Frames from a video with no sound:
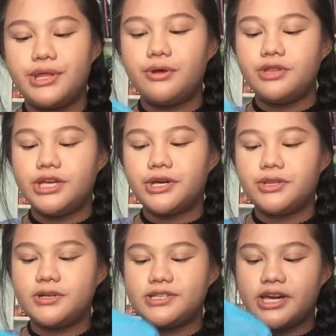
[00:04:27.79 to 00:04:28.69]
Then on the
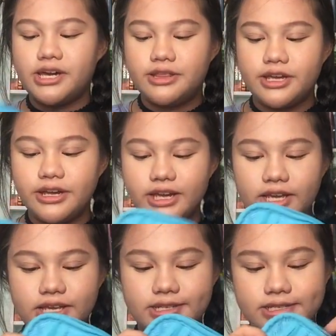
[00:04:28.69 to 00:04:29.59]
other side there
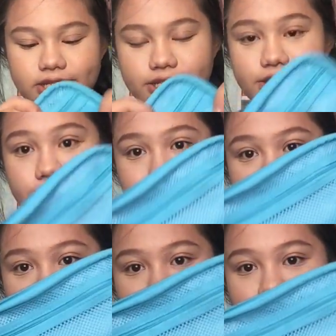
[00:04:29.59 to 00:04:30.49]
is a
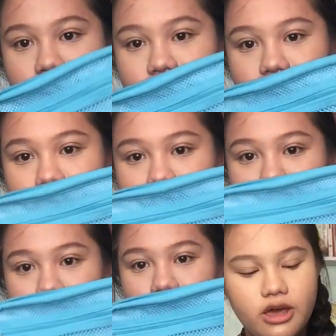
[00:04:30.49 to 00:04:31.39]
zipper right
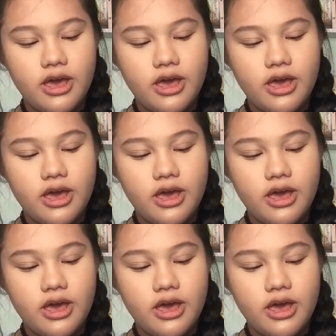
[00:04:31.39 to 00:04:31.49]
here,